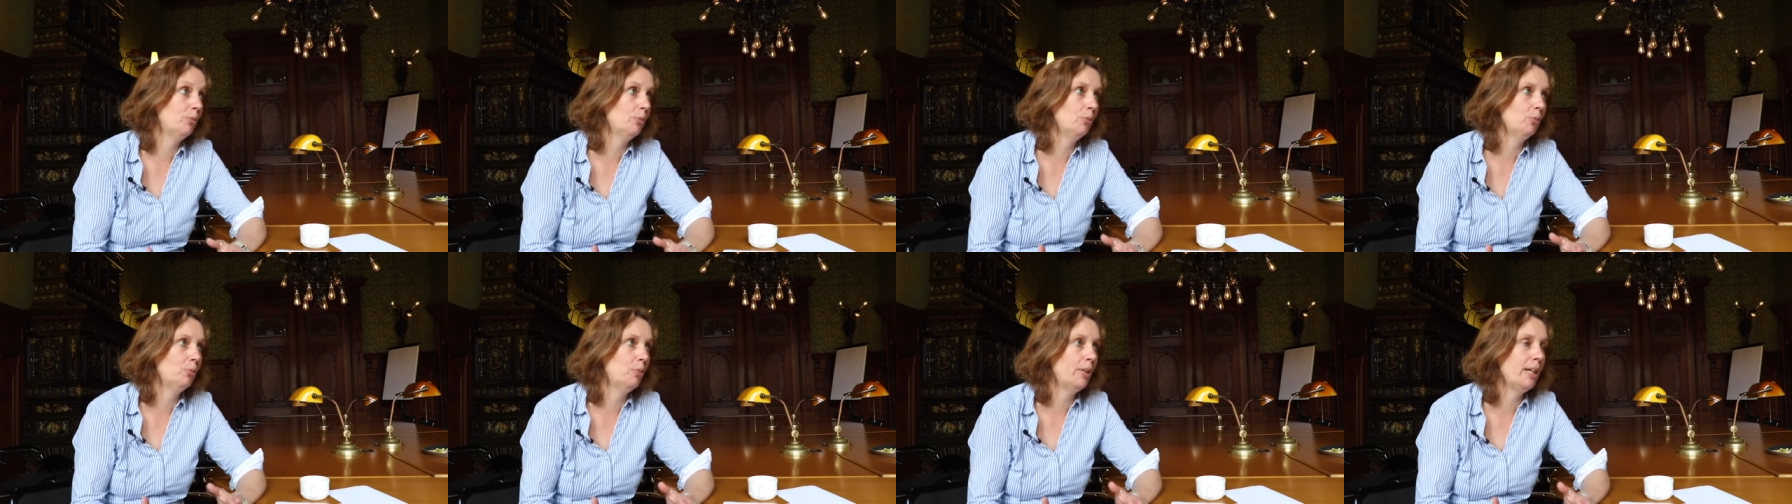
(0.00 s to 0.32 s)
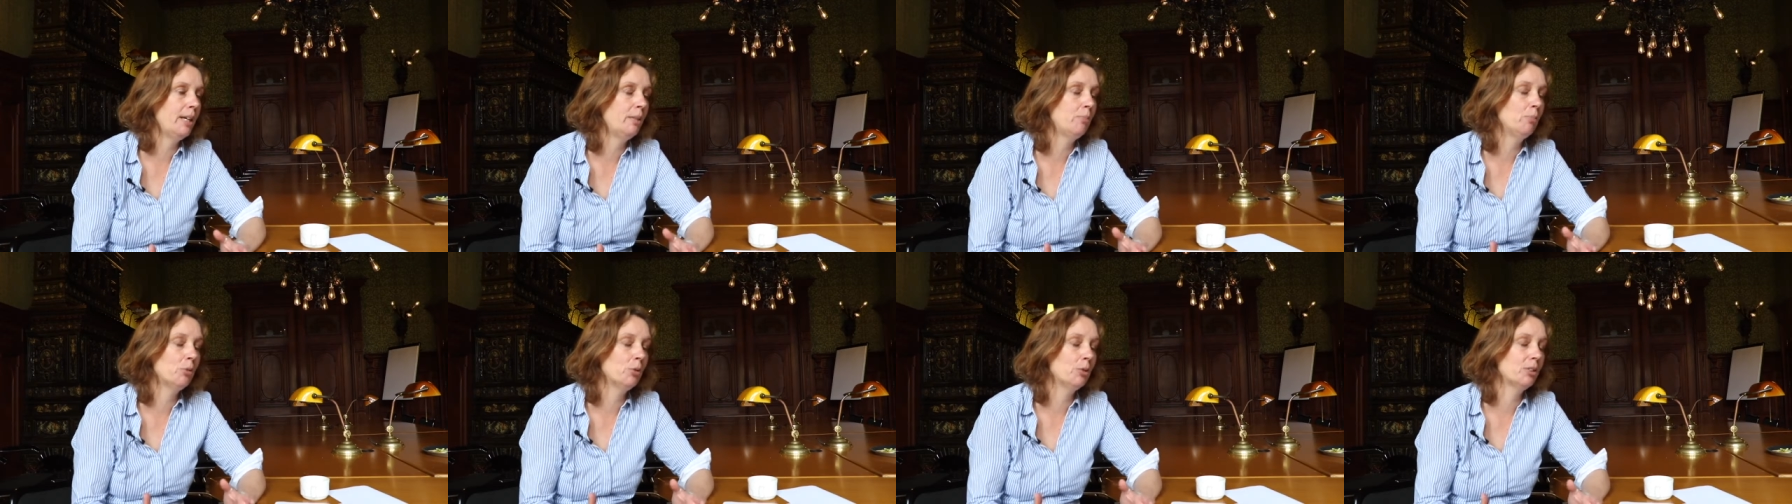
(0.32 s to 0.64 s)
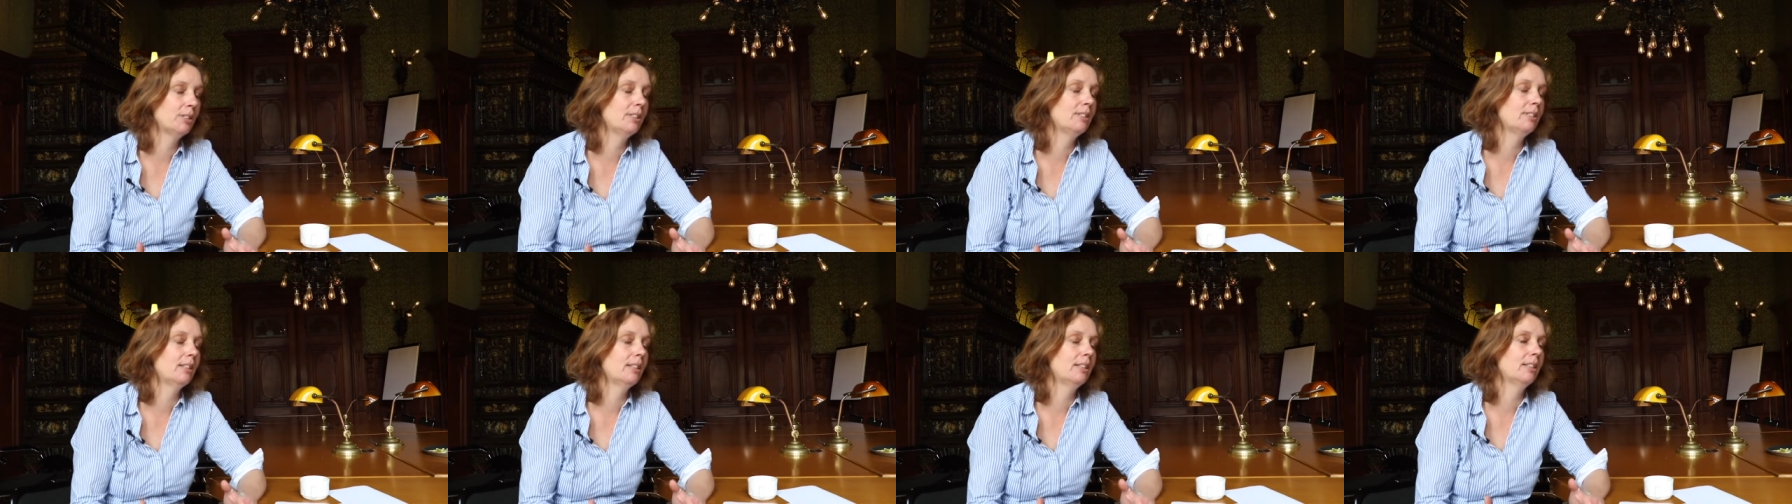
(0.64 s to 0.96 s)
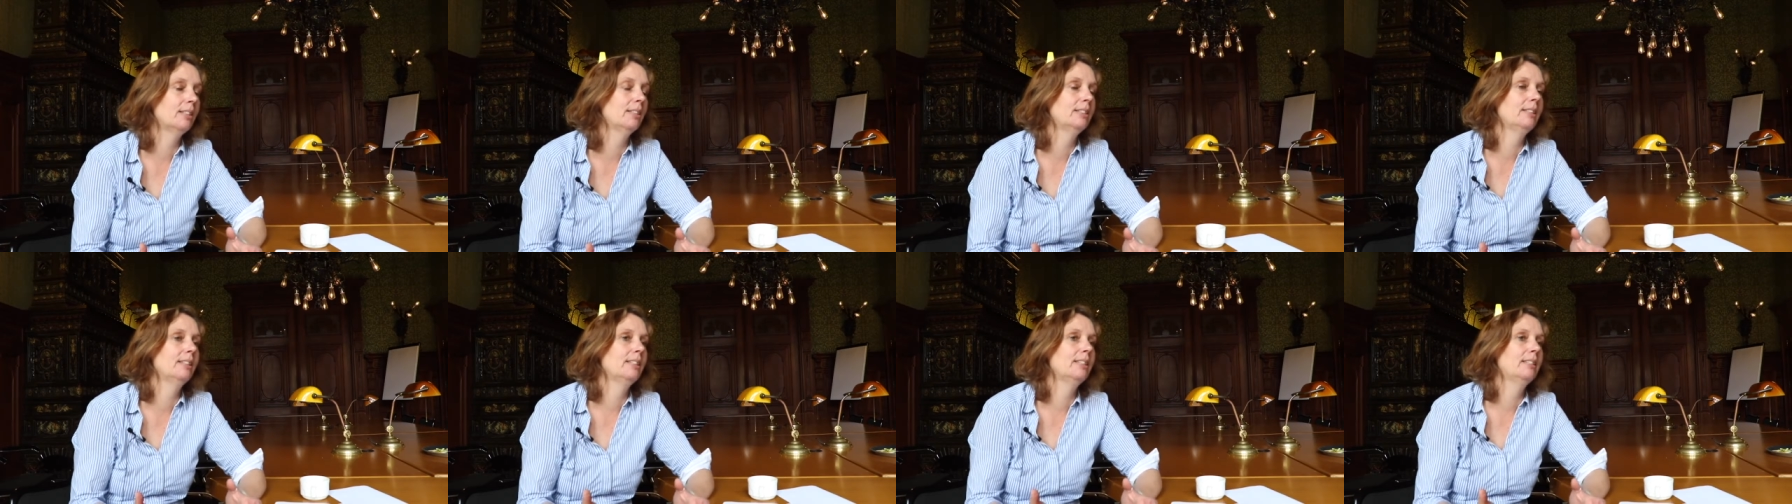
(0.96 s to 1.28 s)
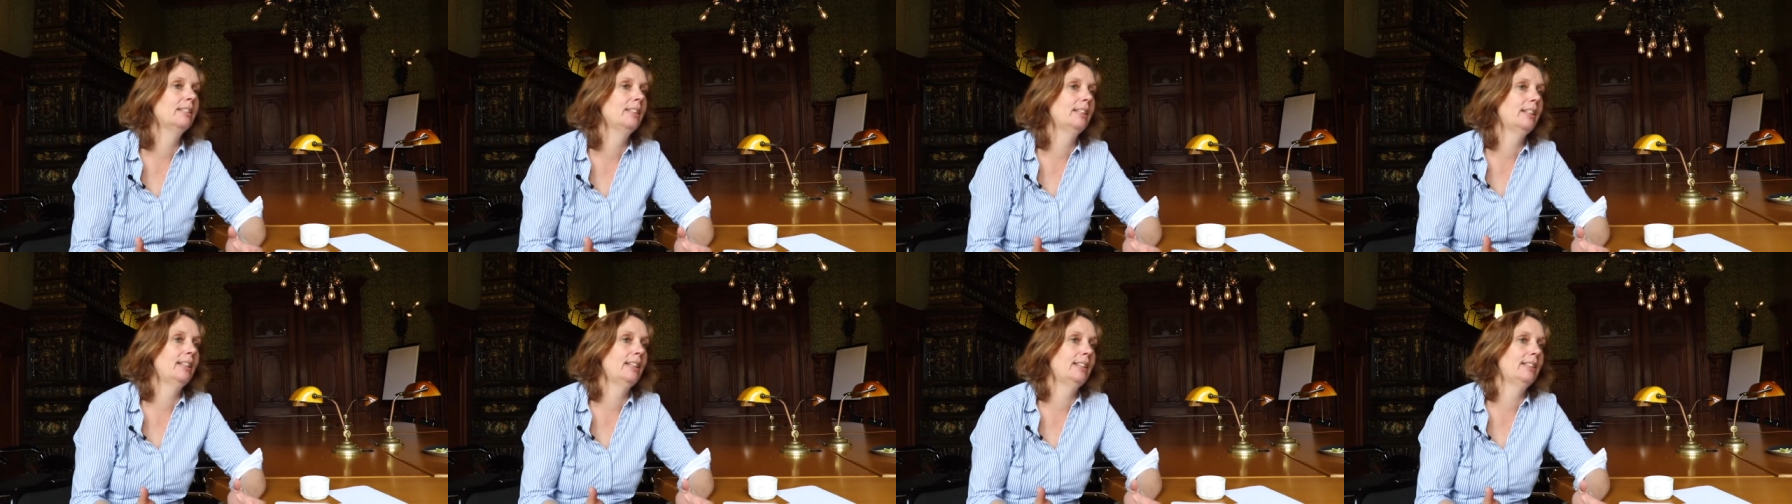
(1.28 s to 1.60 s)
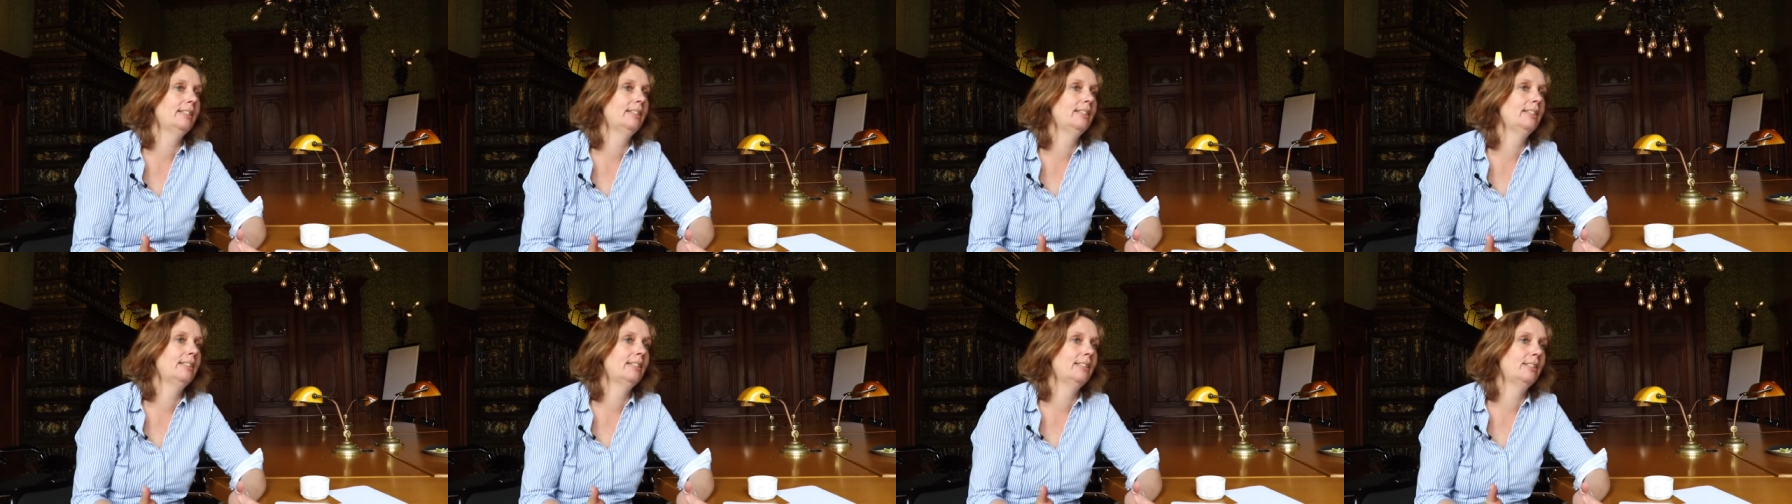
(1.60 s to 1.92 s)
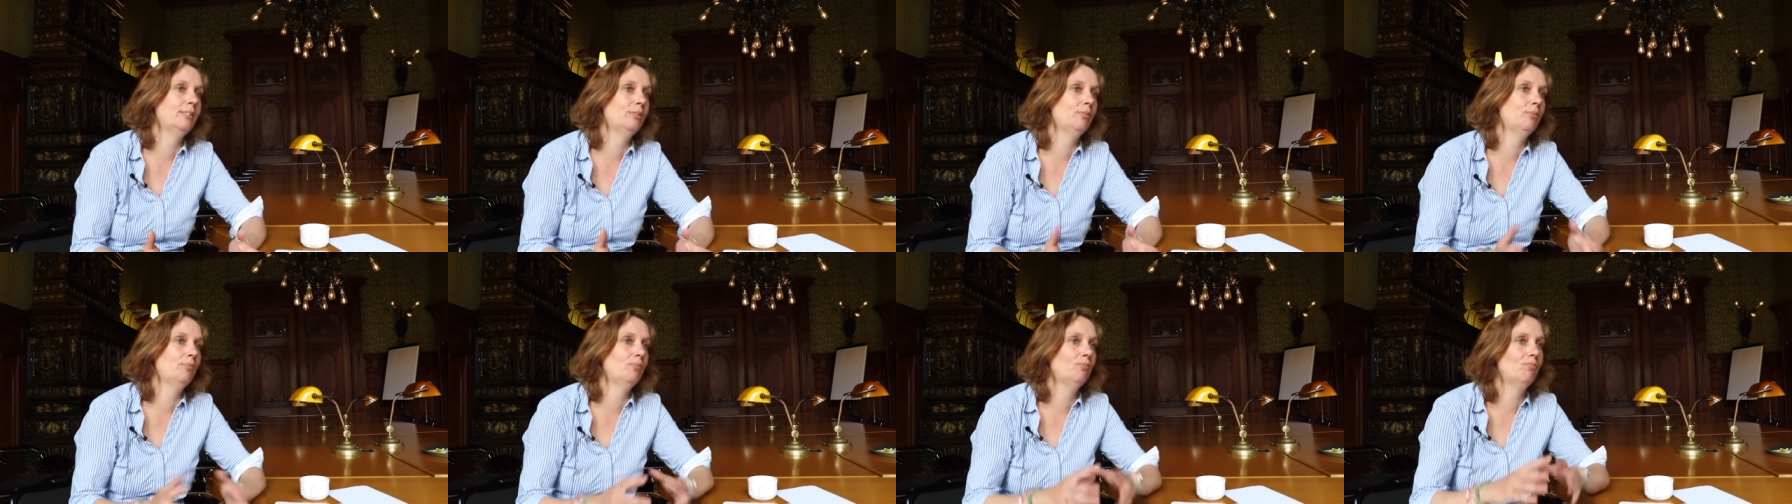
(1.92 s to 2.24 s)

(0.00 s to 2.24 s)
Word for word: way more targeted at